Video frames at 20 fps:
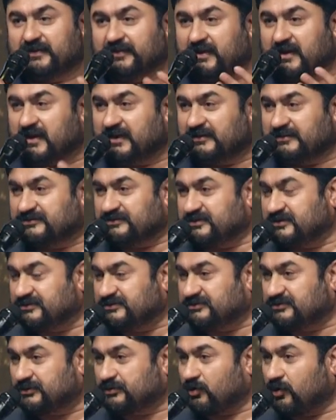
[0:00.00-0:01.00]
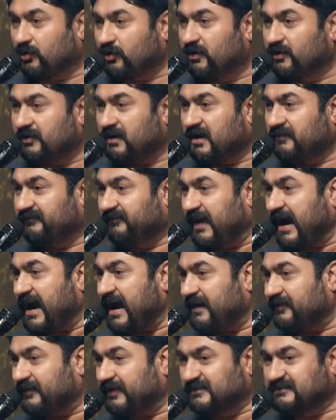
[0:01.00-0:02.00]
There is this
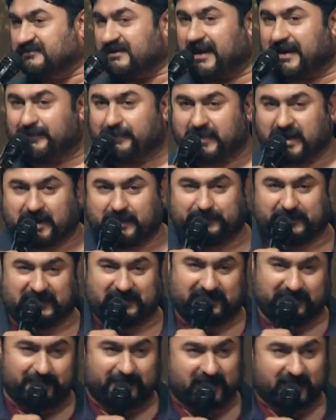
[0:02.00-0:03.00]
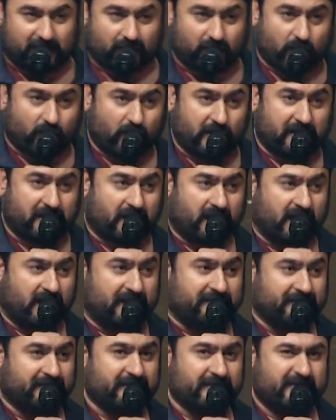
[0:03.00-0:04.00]
coronavirus ep epidemic going
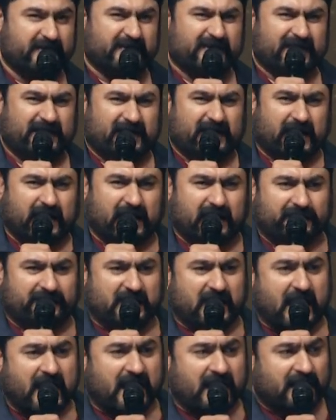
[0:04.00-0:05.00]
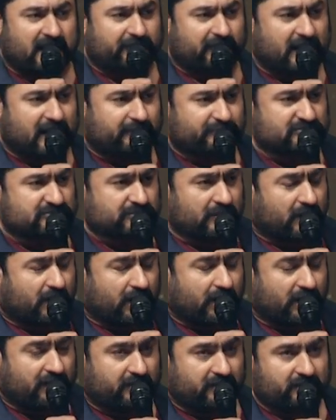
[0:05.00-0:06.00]
on, and the Arabs
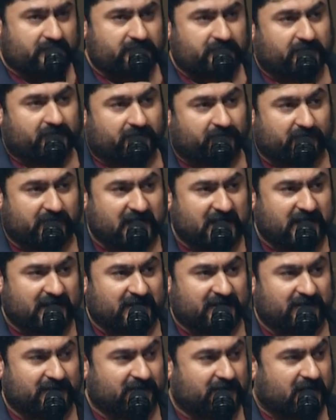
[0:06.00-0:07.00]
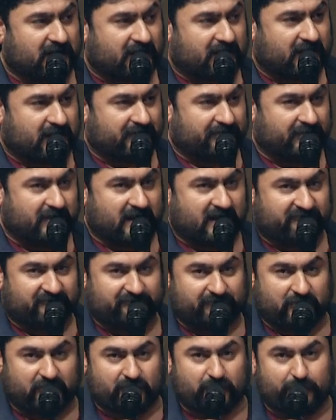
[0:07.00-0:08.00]
are really uh, they
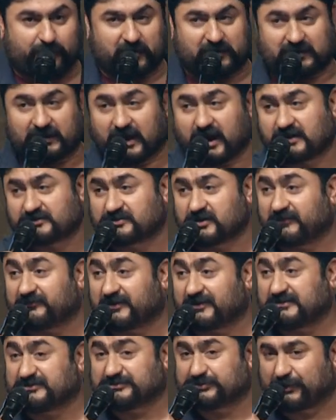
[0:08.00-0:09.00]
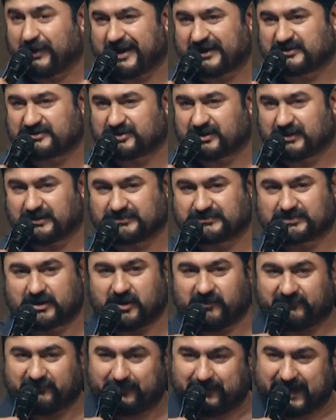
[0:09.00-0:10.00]
have you know put lots of restrictions
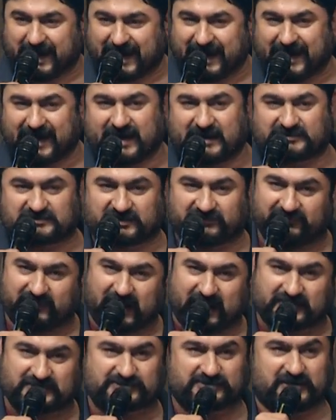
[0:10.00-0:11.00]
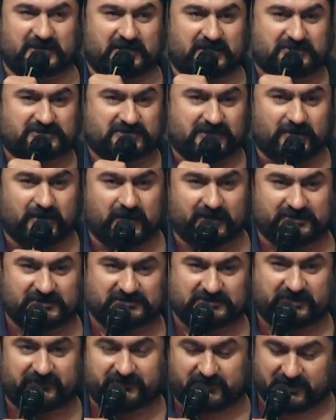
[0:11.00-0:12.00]
of masks, vaccines, and all
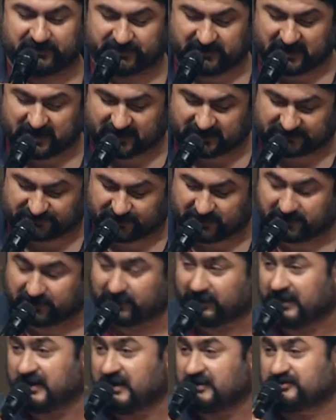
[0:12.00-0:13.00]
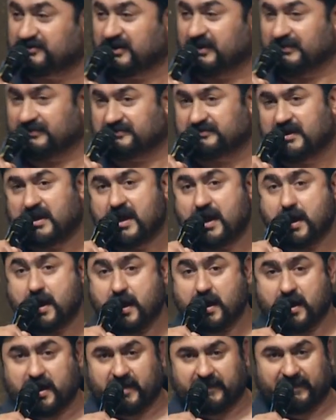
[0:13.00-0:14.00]
these different things, regulations.
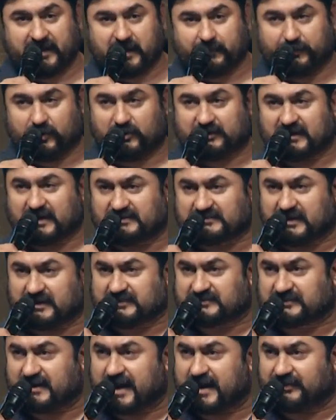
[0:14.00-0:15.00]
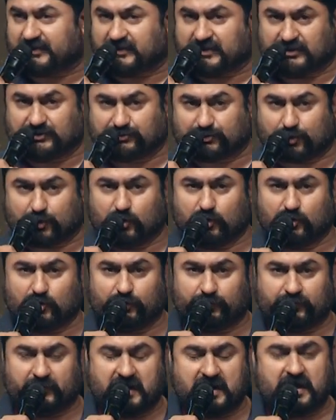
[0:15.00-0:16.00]
They put us inside this
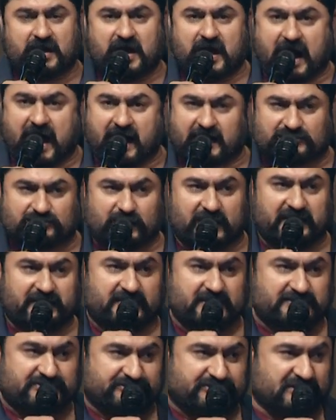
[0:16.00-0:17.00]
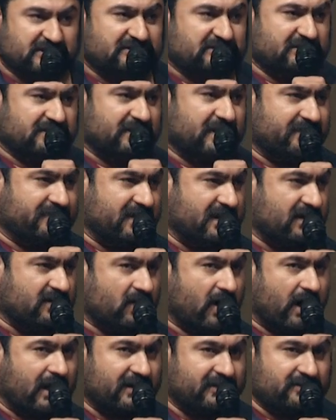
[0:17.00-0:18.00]
room. Actually, the city that they
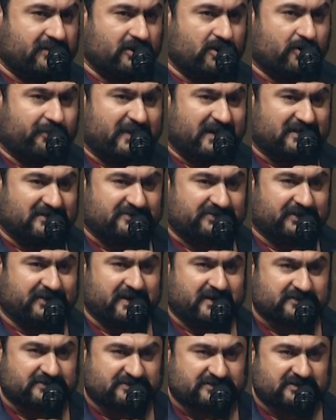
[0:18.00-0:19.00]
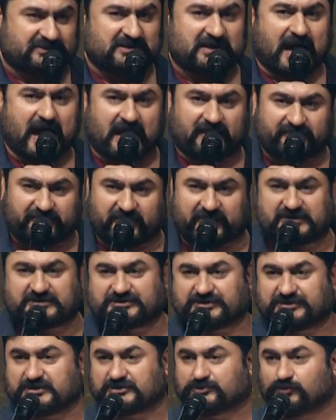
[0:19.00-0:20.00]
call it the humanitarian city. At
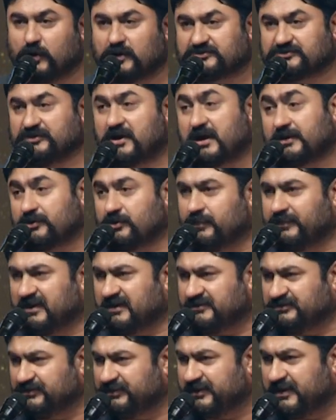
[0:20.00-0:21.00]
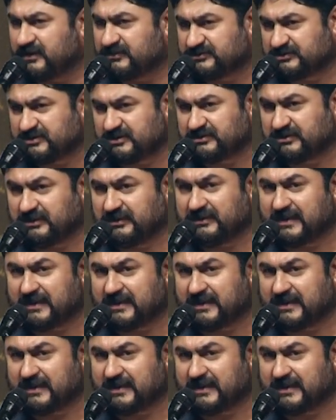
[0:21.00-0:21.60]
first, this was not humanitarian city.